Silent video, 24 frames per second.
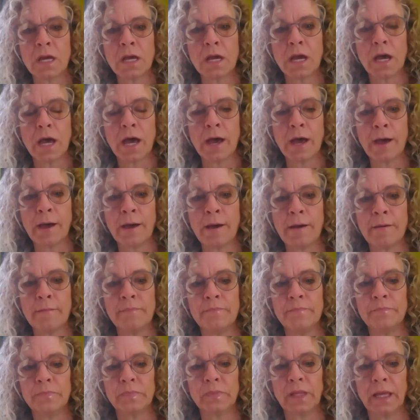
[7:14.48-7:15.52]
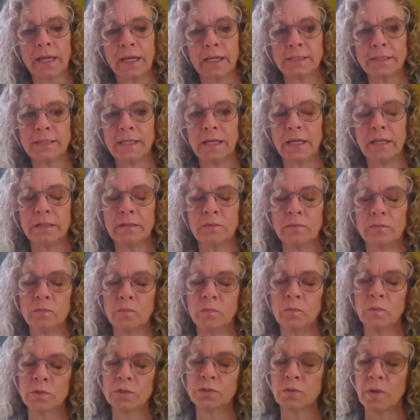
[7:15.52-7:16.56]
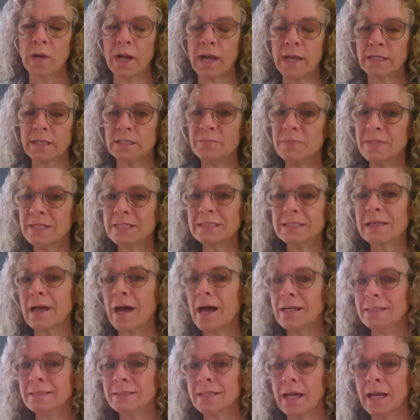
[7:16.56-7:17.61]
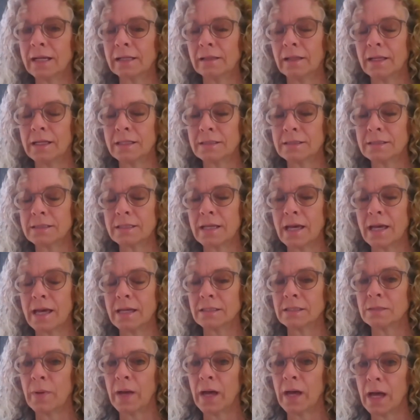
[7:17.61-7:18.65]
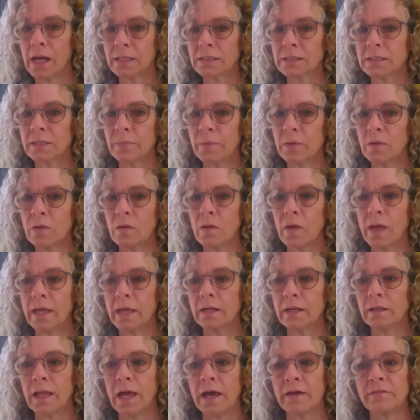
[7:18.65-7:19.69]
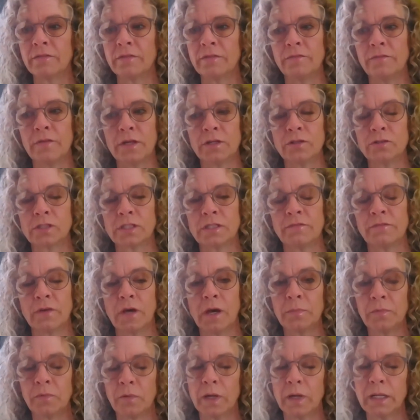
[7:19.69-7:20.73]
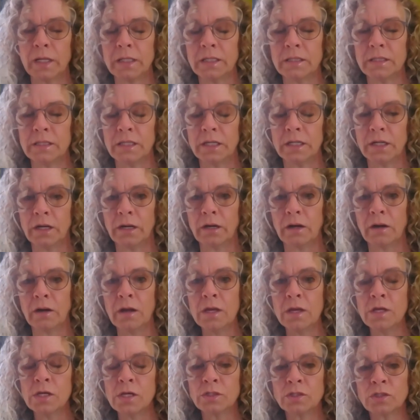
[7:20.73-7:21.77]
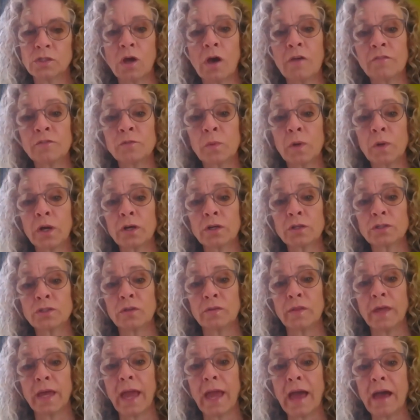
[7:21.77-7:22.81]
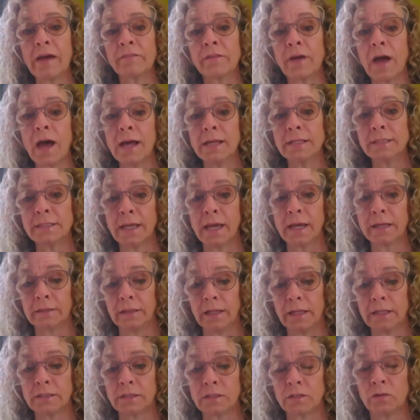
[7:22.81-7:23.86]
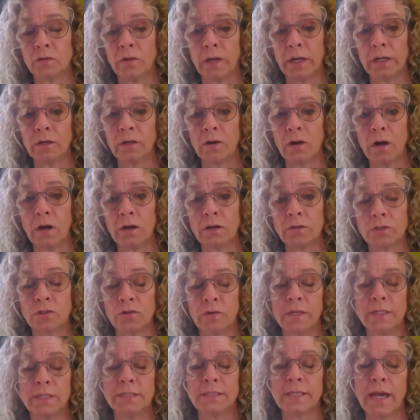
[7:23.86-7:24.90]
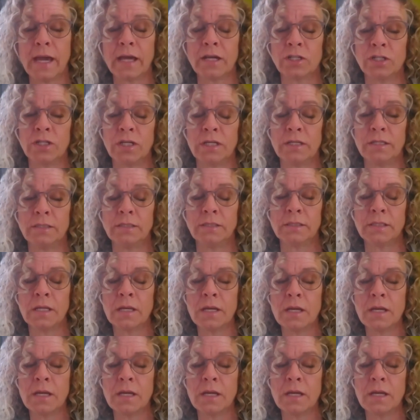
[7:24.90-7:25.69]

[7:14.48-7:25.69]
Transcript: Like I said, we're trying to be as contactless as possible, and a lot of the vendors have upgraded their software so they have contactless credit card transactions.